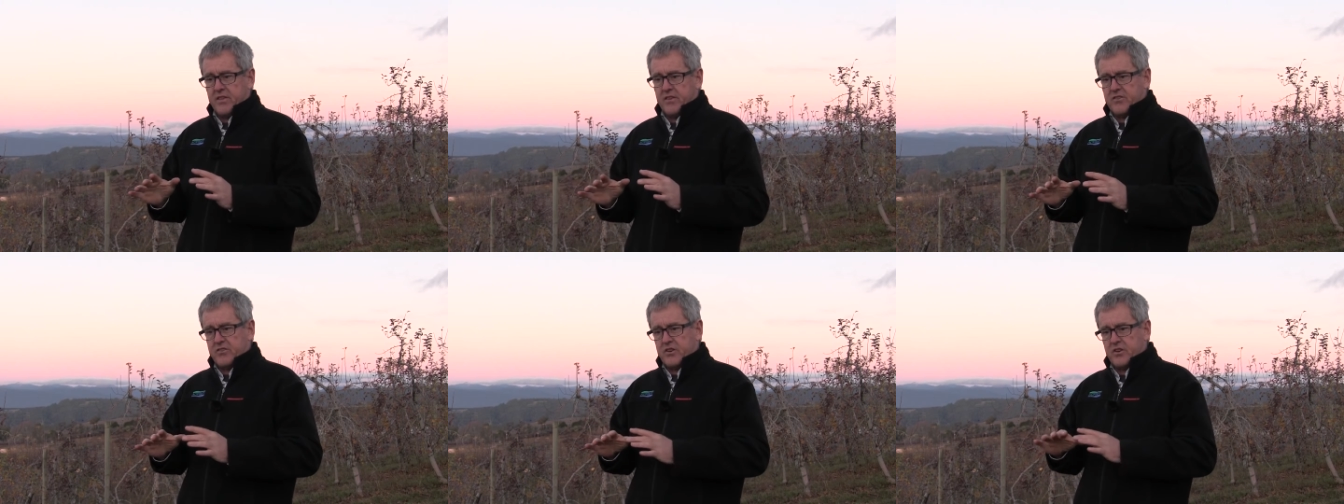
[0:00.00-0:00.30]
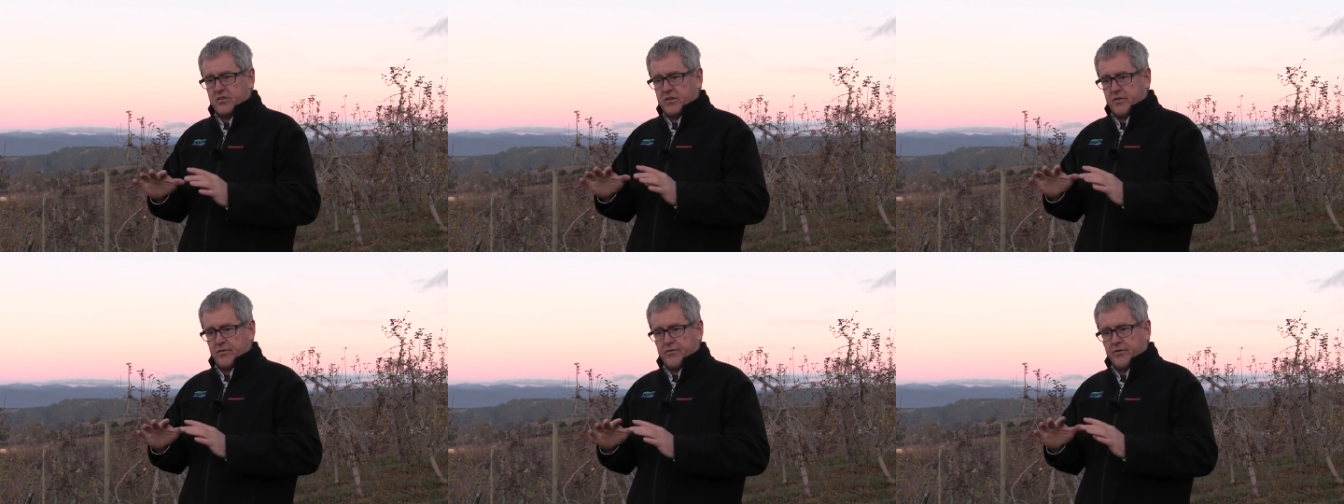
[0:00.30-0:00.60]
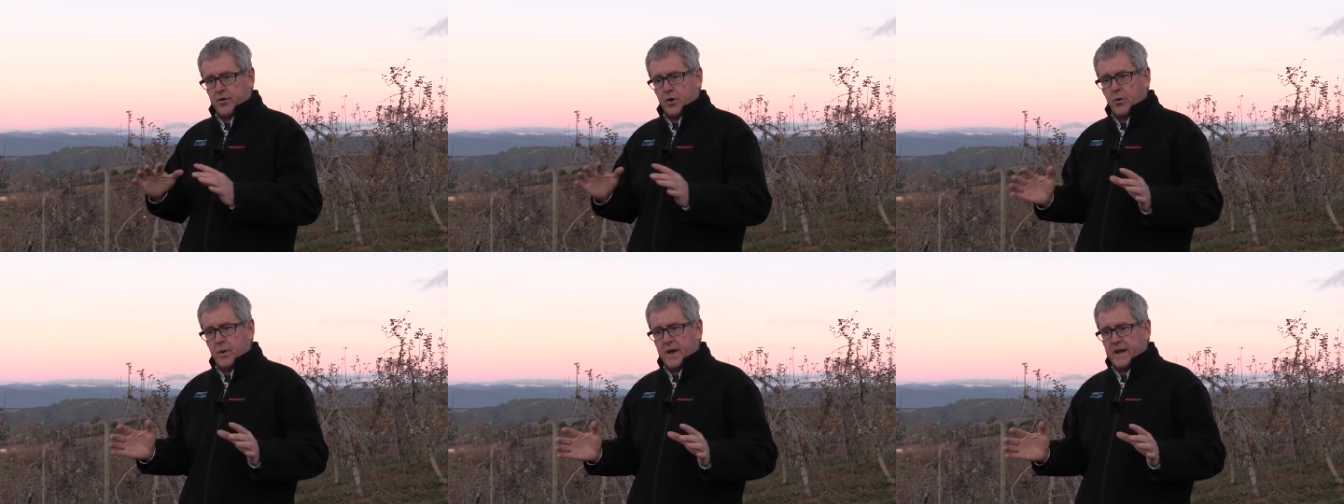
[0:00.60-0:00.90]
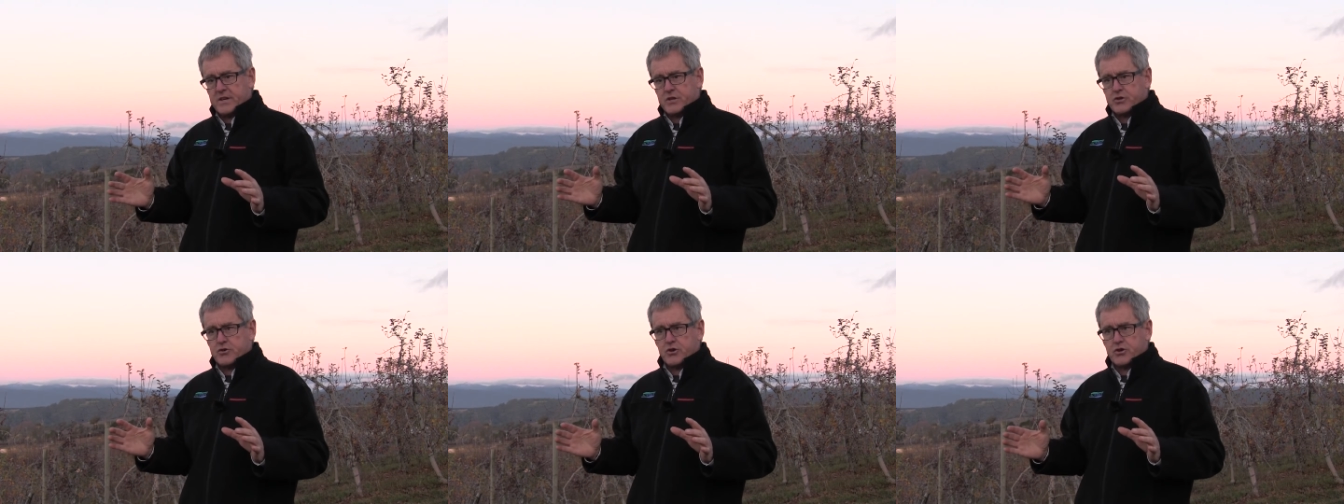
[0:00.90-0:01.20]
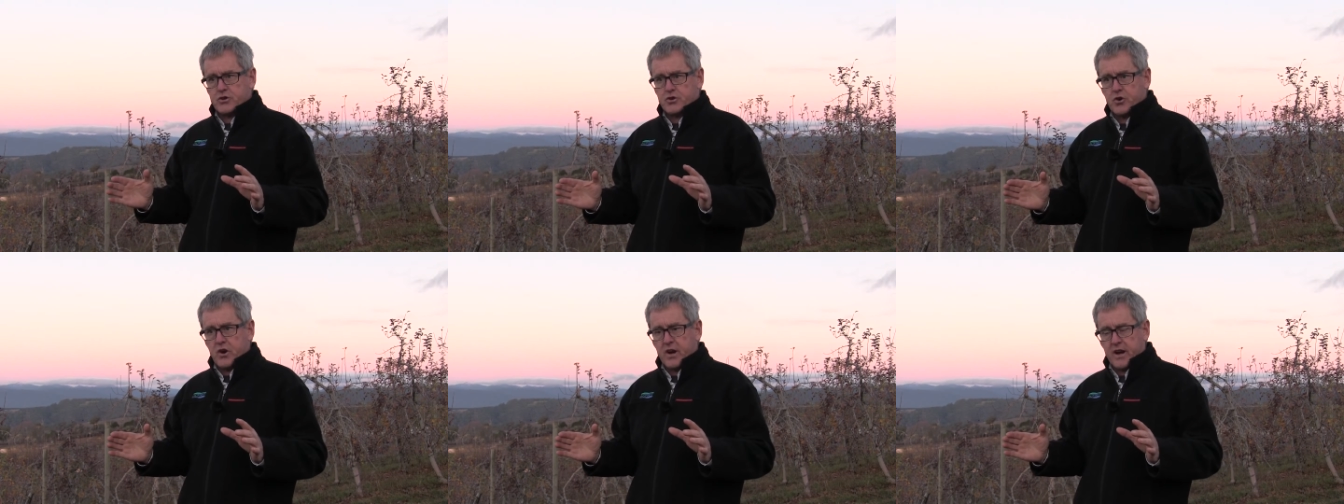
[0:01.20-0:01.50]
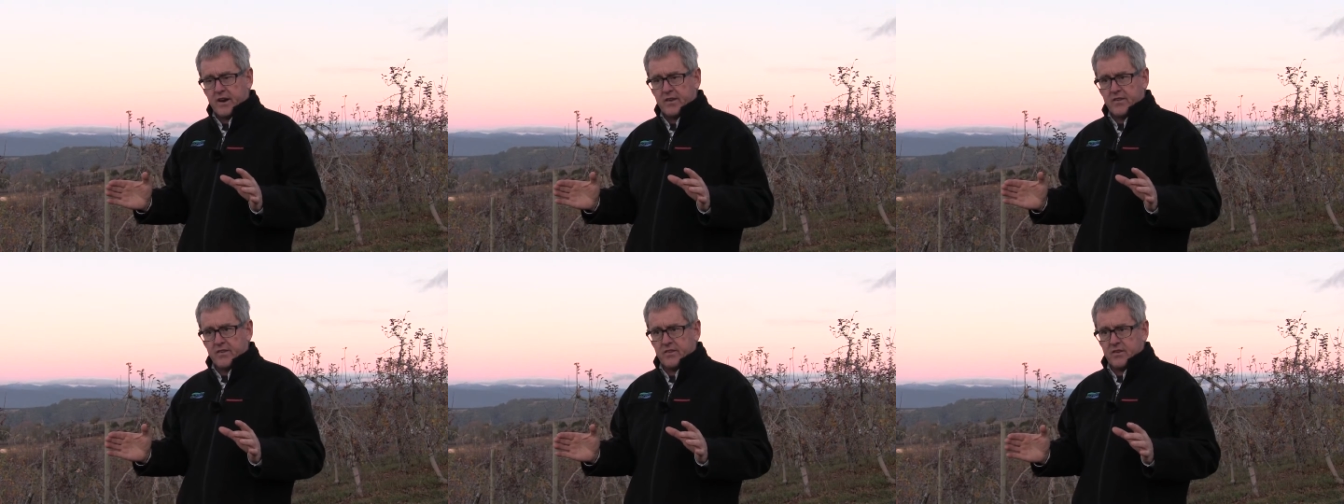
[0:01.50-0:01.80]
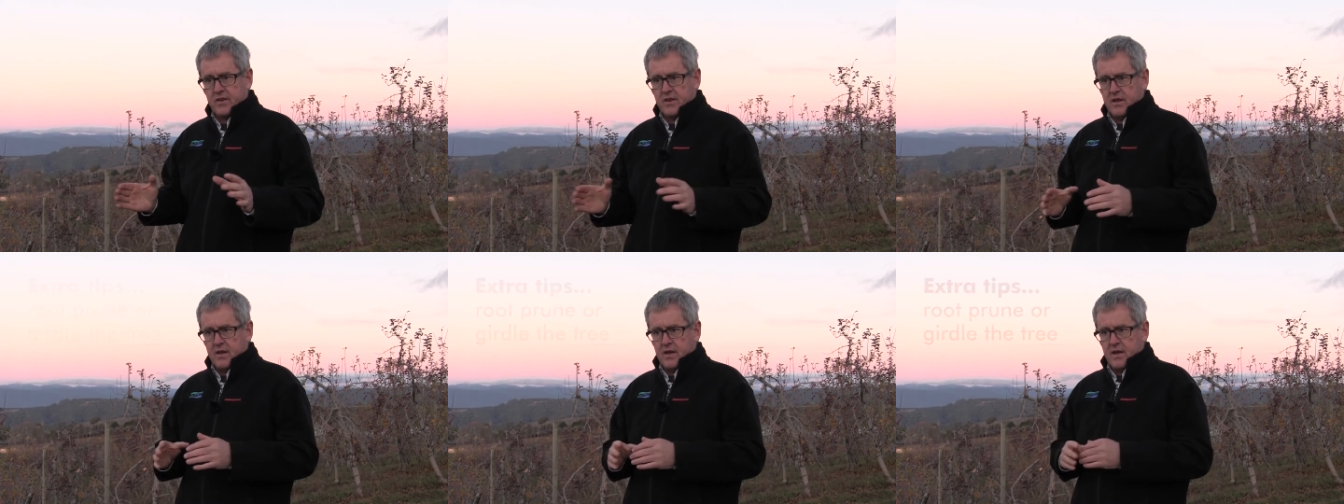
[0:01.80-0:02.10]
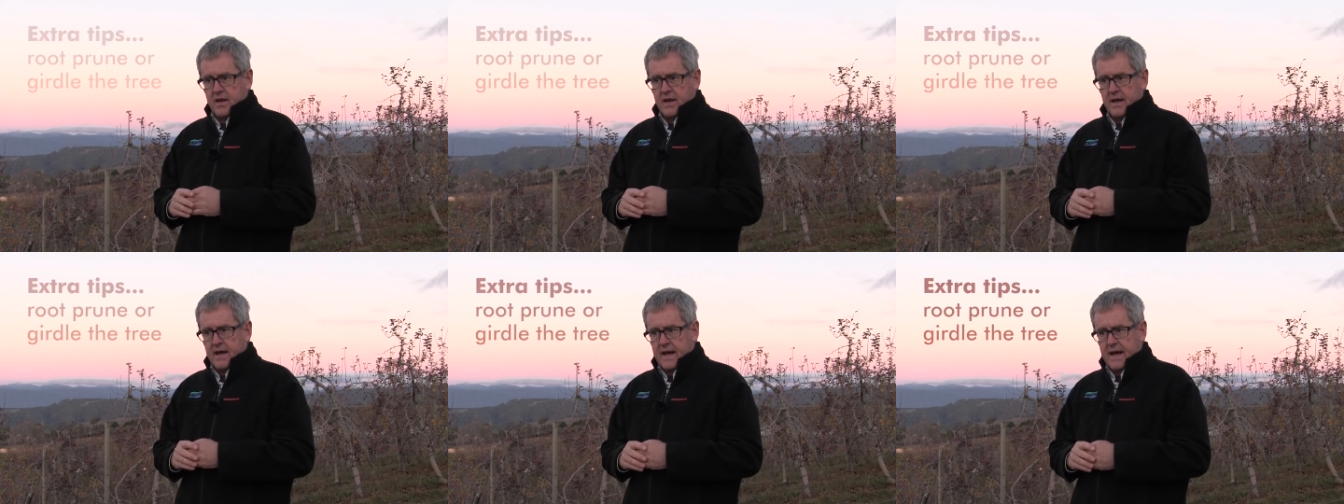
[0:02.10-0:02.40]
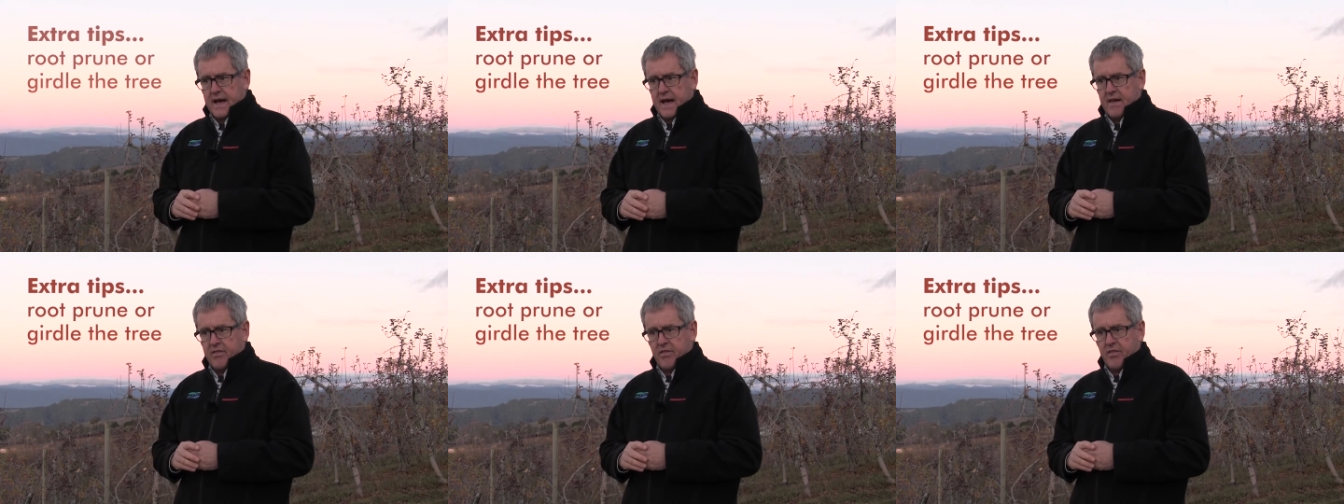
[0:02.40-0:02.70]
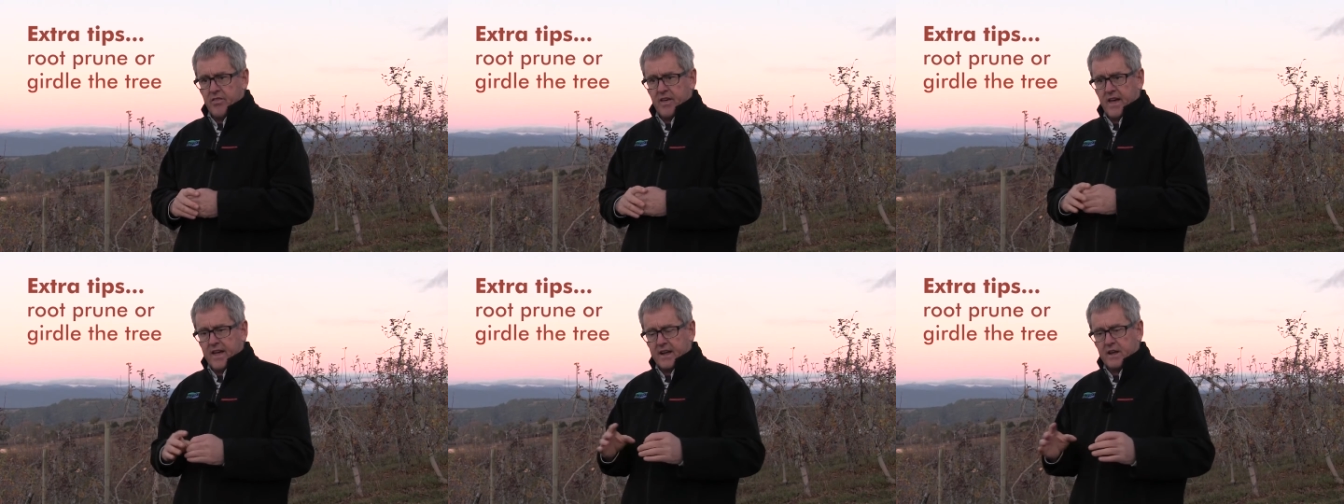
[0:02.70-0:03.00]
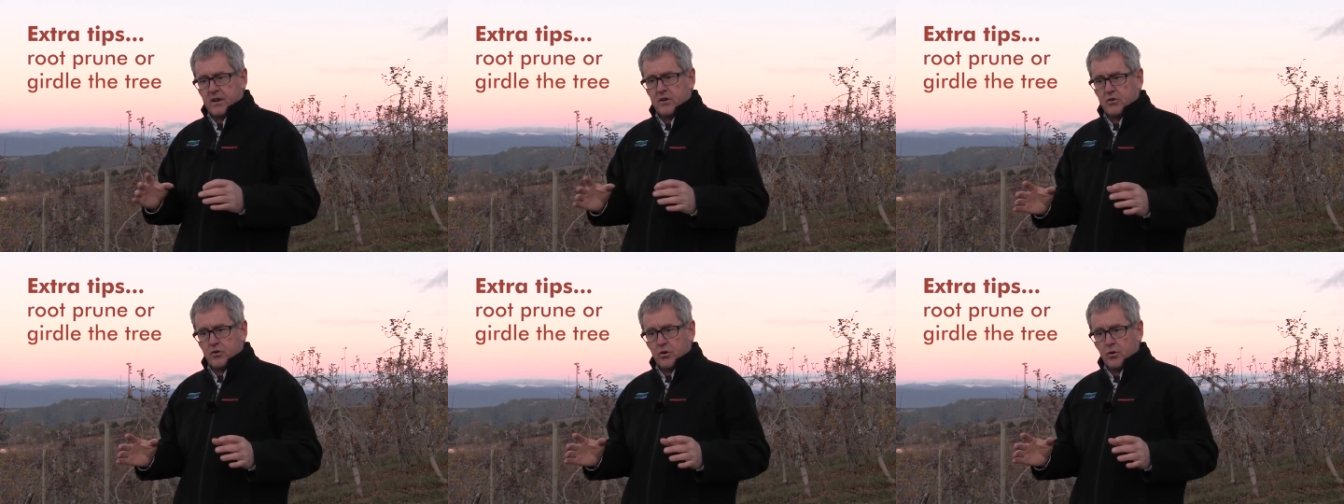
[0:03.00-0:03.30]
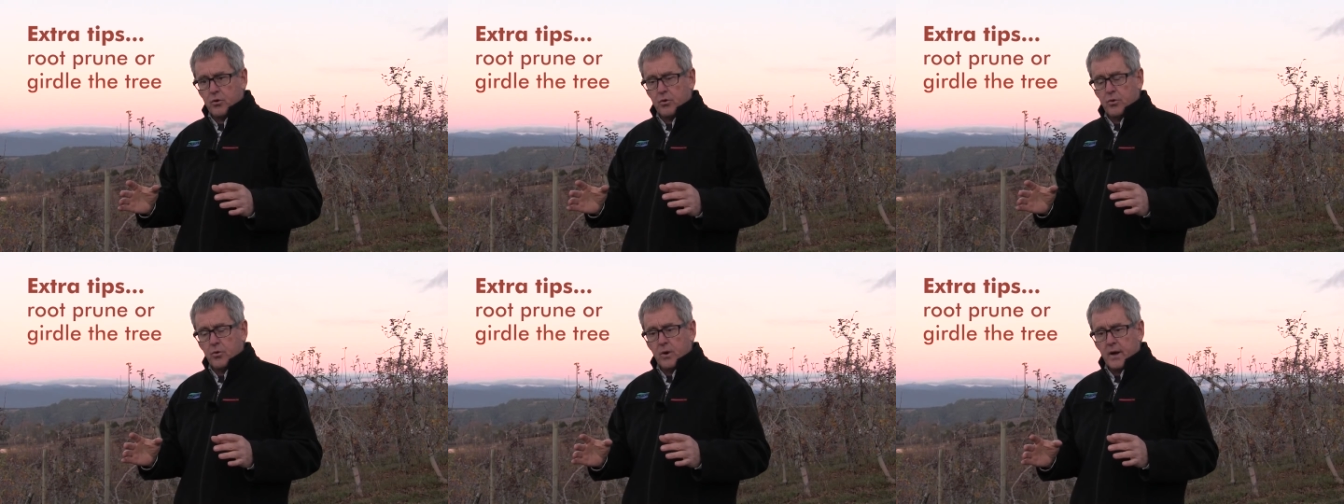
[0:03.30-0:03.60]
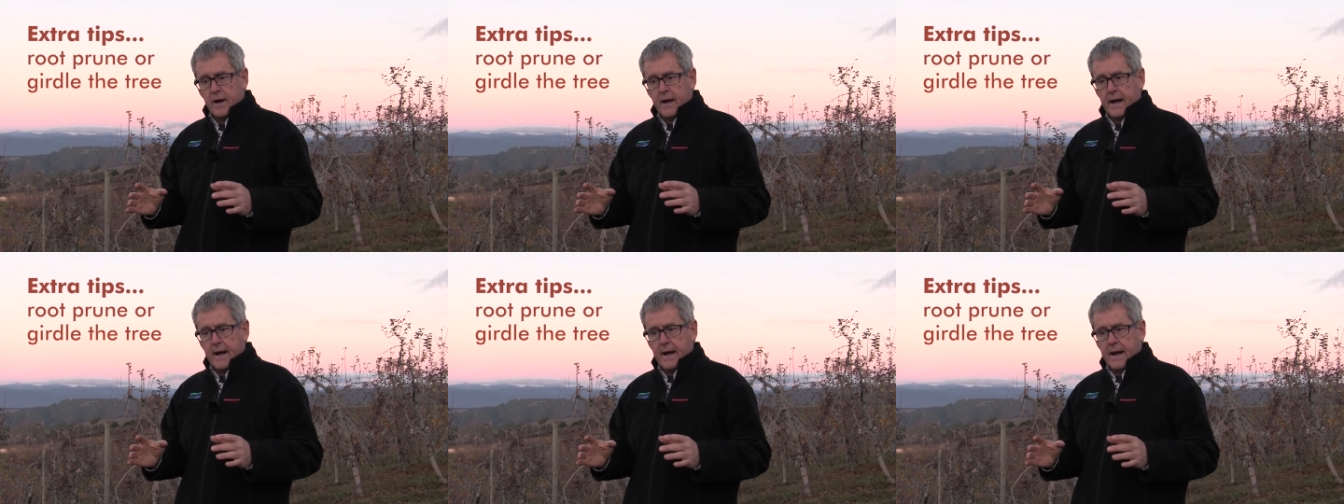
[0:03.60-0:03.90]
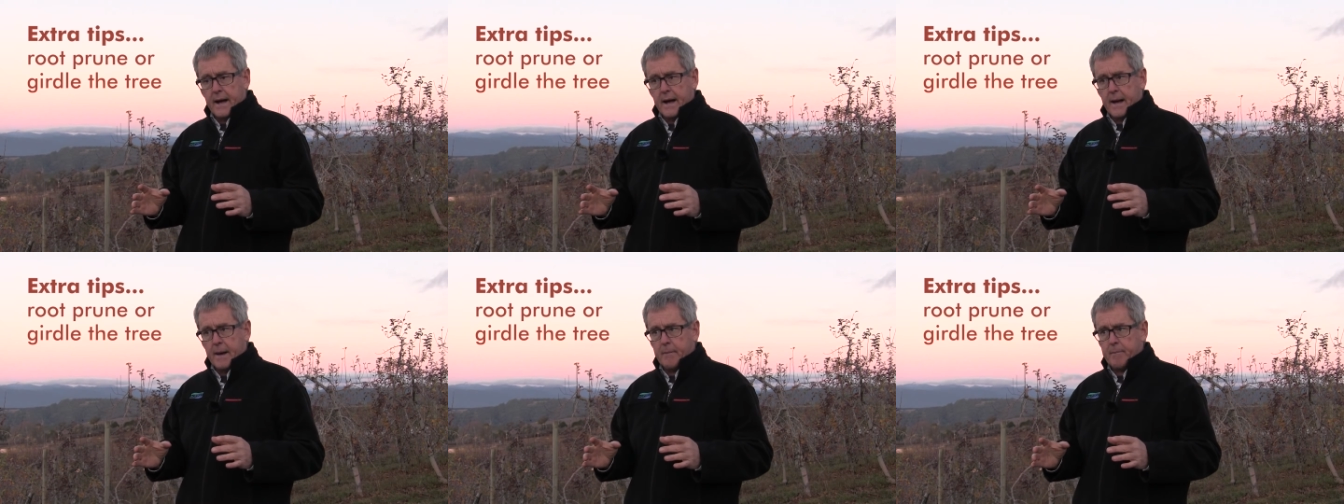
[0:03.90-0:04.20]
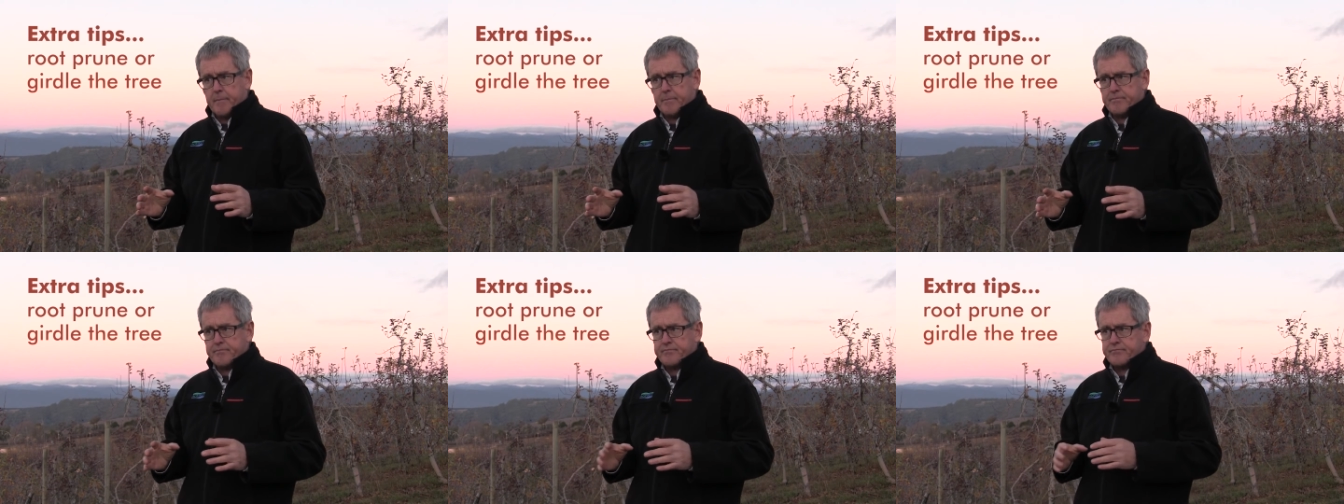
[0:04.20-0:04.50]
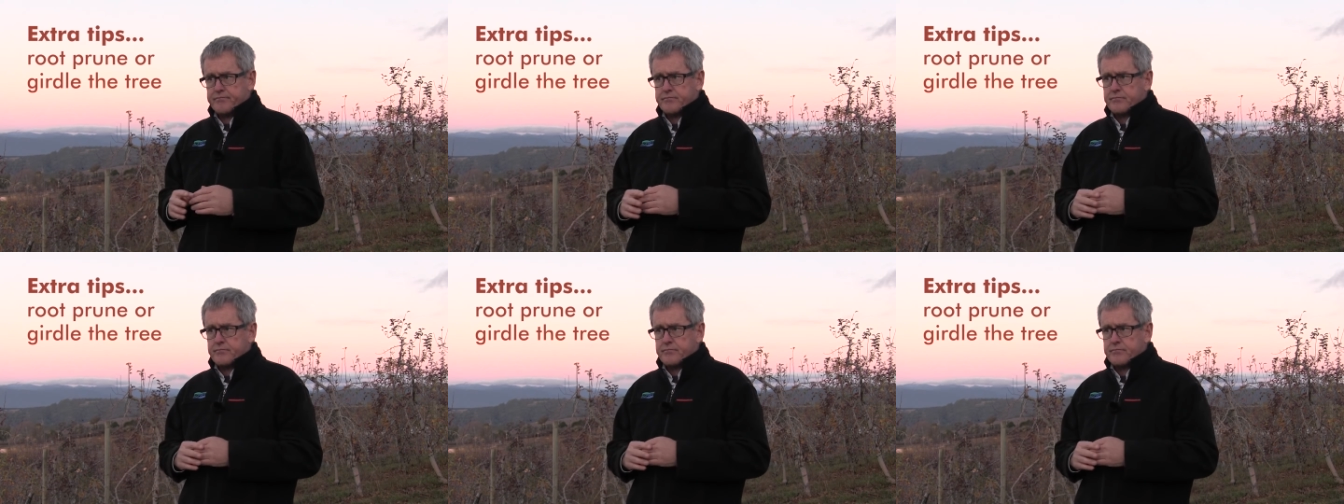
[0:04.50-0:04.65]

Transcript: there's just a few extra tricks uh, that they can do. Um,